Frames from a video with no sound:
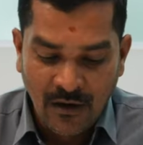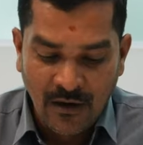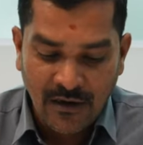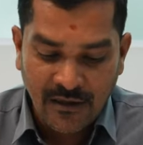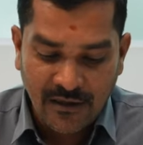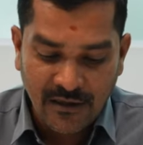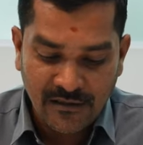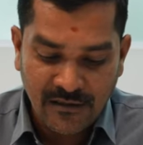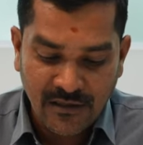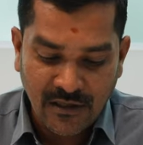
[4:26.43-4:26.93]

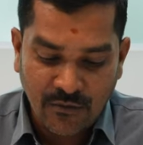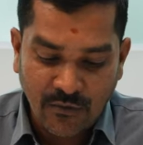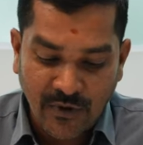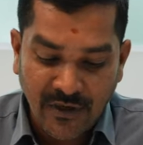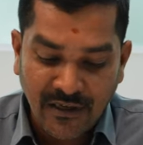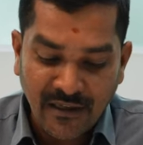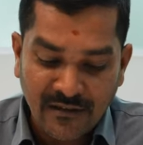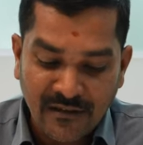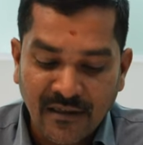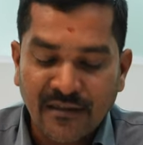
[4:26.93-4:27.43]
It is a
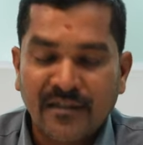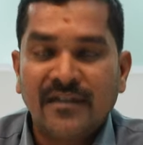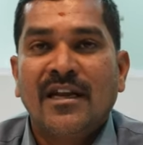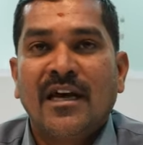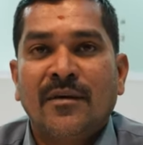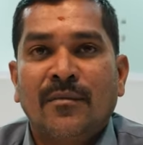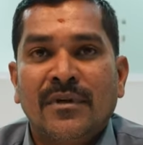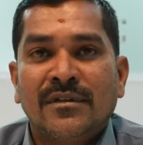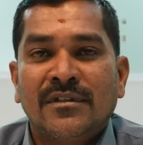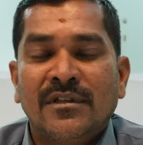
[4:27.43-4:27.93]
2030
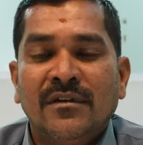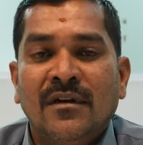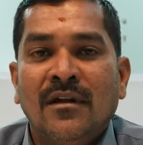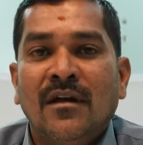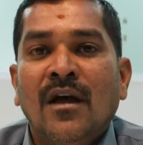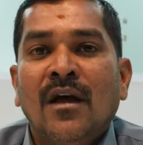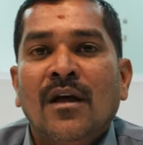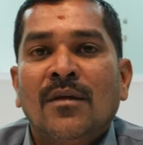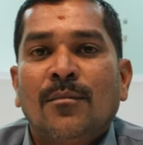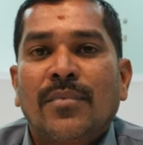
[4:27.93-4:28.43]

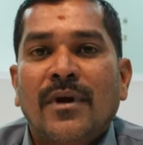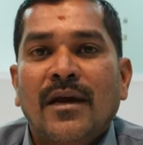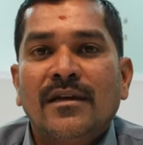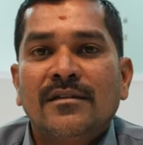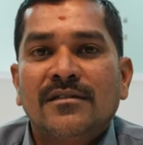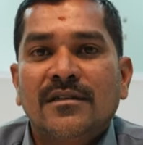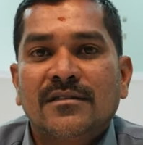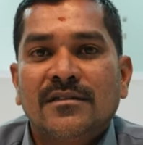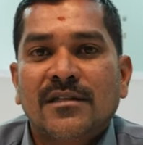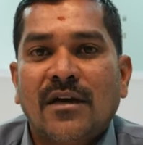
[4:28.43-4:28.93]
dimension.
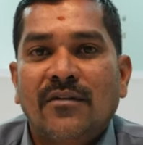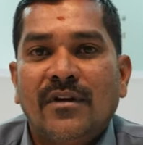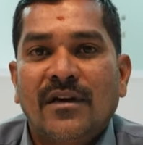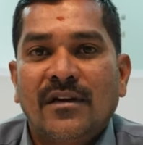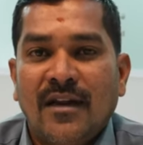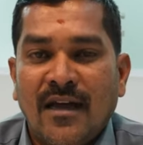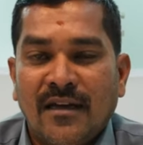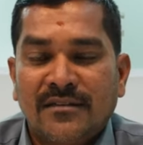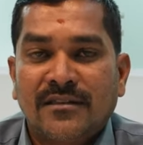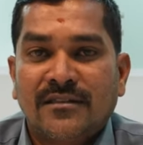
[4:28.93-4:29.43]
Price is
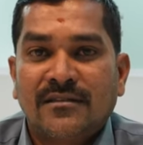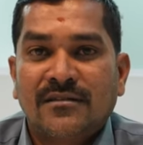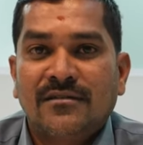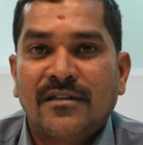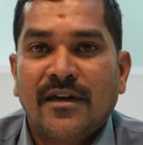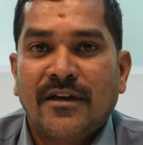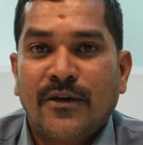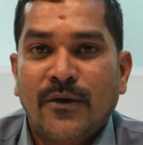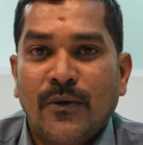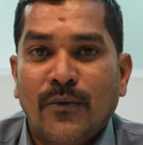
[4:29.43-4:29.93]
70 lakhs.
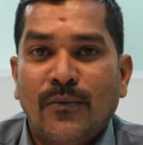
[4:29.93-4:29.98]
Thank